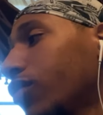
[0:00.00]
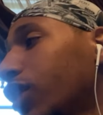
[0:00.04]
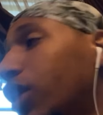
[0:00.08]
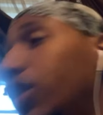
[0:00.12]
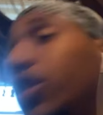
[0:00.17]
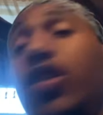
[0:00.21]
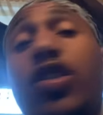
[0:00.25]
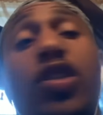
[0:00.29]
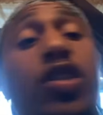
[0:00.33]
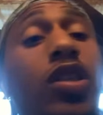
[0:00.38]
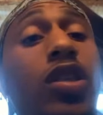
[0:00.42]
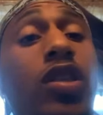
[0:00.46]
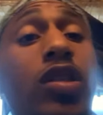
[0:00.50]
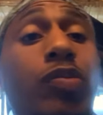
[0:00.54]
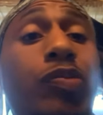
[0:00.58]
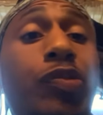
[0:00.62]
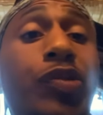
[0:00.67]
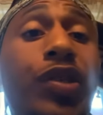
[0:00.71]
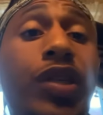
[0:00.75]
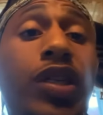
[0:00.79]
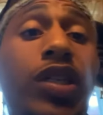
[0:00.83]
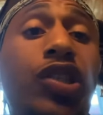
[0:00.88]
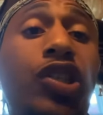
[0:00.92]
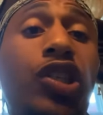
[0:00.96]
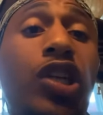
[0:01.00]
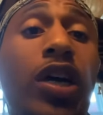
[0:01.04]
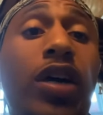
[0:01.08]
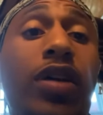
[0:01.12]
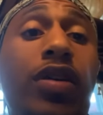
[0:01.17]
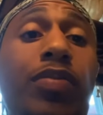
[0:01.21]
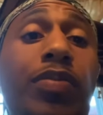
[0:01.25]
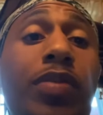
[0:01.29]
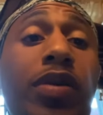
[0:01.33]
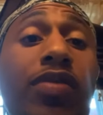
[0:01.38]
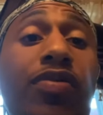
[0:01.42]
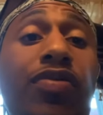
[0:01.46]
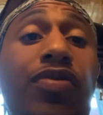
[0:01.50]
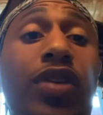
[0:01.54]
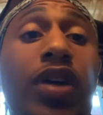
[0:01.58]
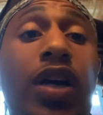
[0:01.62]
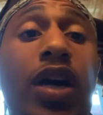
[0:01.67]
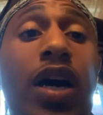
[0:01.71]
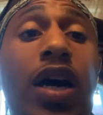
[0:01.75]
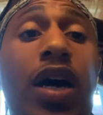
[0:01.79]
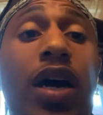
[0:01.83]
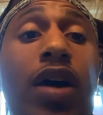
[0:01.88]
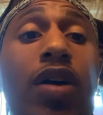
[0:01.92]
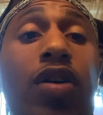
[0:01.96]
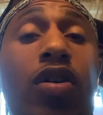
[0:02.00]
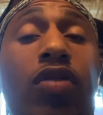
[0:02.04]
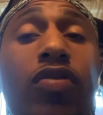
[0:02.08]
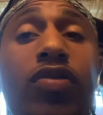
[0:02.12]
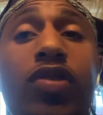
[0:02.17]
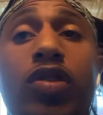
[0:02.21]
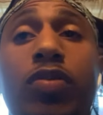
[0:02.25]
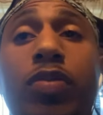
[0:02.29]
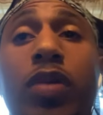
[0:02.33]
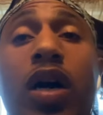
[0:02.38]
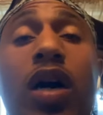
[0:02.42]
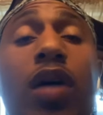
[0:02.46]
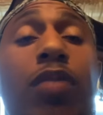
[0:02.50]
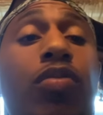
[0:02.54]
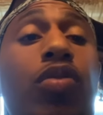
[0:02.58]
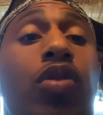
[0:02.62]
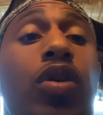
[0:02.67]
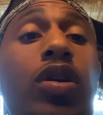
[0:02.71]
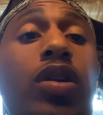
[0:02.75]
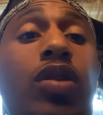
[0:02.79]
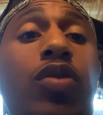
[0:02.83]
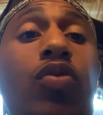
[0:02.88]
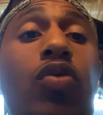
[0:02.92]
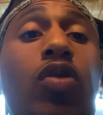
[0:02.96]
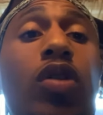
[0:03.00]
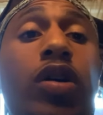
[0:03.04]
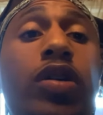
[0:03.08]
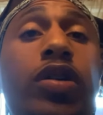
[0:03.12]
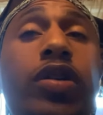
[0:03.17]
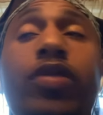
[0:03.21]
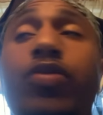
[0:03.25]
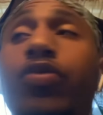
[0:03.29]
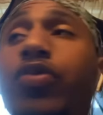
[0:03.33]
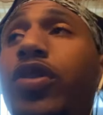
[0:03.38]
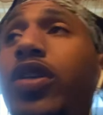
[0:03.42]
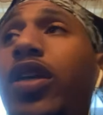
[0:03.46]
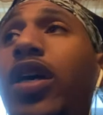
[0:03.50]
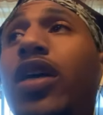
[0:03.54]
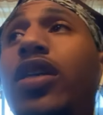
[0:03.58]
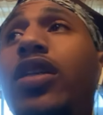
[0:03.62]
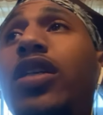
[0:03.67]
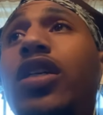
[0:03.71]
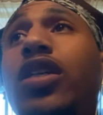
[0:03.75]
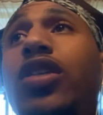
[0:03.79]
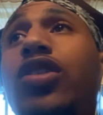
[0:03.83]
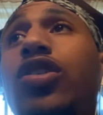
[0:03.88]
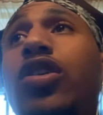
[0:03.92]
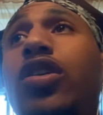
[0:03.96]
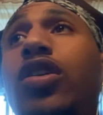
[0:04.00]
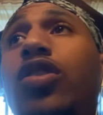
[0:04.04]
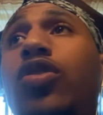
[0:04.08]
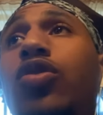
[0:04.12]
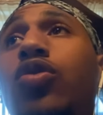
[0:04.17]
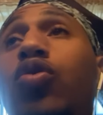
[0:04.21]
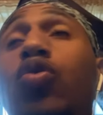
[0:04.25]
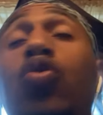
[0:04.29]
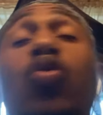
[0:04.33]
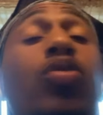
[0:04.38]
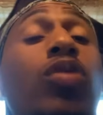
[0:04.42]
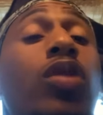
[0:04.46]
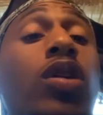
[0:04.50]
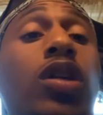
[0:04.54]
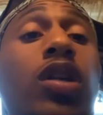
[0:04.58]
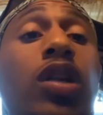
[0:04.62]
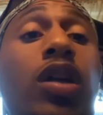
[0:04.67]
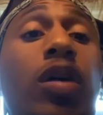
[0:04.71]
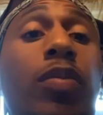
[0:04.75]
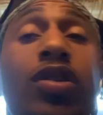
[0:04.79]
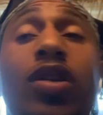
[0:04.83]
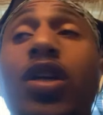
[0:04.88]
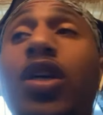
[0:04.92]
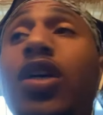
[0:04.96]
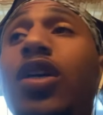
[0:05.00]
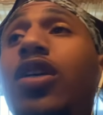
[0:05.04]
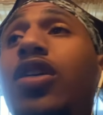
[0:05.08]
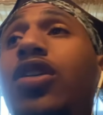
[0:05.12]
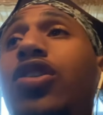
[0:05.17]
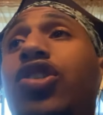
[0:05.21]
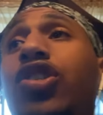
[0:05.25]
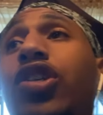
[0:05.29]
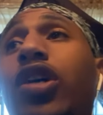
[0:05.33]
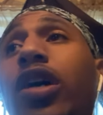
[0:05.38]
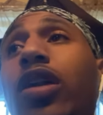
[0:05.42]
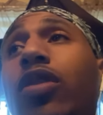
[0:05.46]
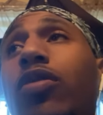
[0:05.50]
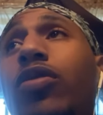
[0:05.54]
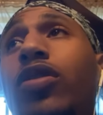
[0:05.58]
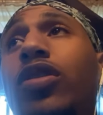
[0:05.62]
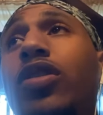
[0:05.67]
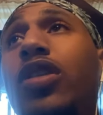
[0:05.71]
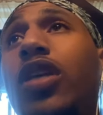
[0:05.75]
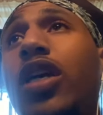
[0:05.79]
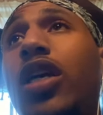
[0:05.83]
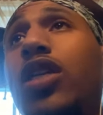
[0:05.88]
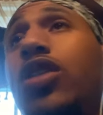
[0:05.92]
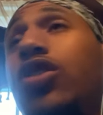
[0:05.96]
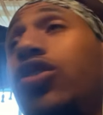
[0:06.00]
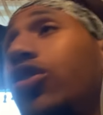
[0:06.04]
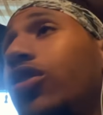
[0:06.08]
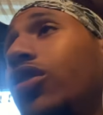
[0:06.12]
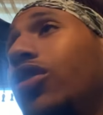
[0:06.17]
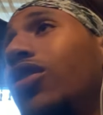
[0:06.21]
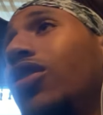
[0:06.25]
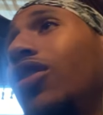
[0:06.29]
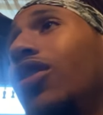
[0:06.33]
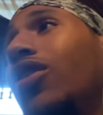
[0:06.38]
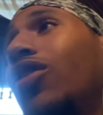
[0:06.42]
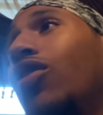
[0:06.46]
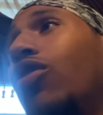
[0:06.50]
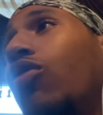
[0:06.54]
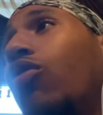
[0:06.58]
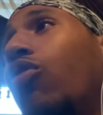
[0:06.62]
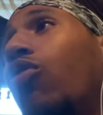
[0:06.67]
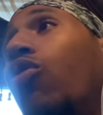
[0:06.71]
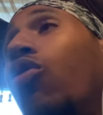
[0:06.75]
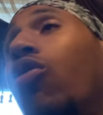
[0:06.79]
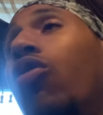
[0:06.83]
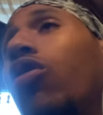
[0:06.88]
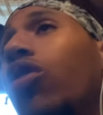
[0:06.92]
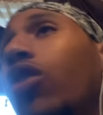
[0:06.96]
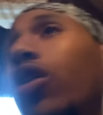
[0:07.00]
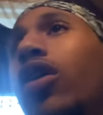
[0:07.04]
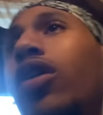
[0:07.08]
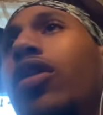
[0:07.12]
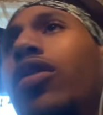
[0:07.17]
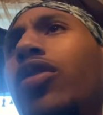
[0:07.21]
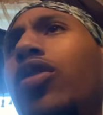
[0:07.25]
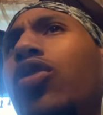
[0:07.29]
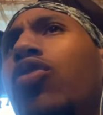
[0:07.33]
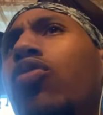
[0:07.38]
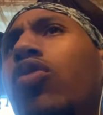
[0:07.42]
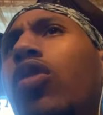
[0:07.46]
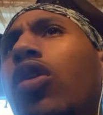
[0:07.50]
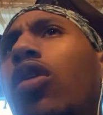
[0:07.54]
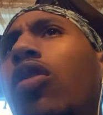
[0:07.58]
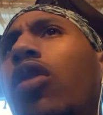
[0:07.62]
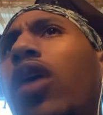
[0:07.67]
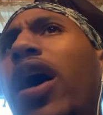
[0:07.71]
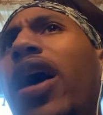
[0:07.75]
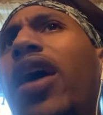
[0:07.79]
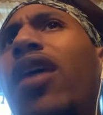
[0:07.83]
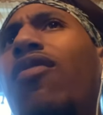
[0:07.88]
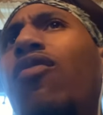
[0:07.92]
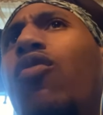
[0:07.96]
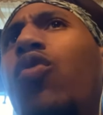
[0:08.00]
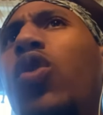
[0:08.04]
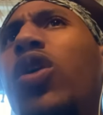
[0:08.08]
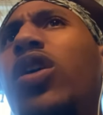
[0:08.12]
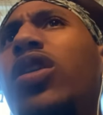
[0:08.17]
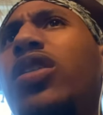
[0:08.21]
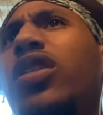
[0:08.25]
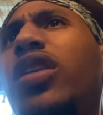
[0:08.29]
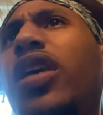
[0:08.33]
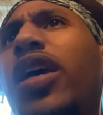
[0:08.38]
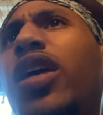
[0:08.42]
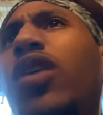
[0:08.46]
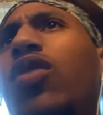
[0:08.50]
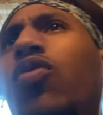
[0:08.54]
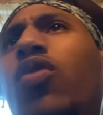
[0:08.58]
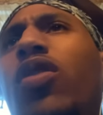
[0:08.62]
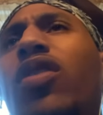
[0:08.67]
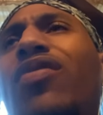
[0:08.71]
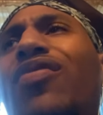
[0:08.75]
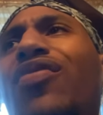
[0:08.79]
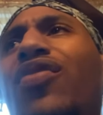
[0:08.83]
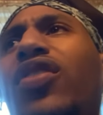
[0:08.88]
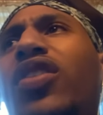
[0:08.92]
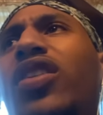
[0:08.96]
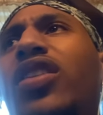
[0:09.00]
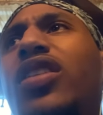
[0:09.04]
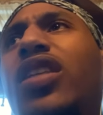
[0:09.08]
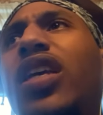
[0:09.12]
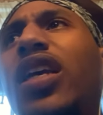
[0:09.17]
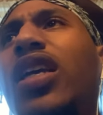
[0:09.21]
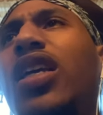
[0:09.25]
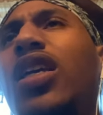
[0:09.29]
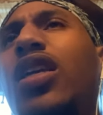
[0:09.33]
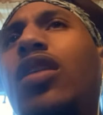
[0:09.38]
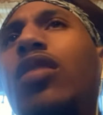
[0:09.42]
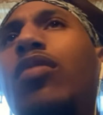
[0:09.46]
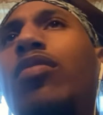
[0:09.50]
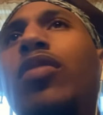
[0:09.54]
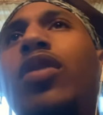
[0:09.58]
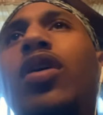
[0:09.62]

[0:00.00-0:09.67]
to see someone get shot in the motherfucking eye over some hot boiling water when y'all niggas could have threw a club, shot her with a taser, or you know have one take one for the team